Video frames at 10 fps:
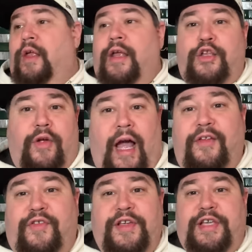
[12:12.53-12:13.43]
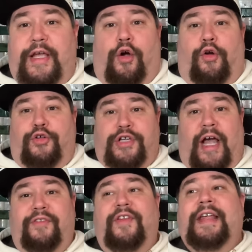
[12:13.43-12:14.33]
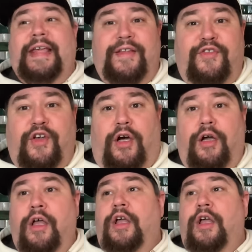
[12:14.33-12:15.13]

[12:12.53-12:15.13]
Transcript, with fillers: You got C.J. Gardner Johnson, he's young.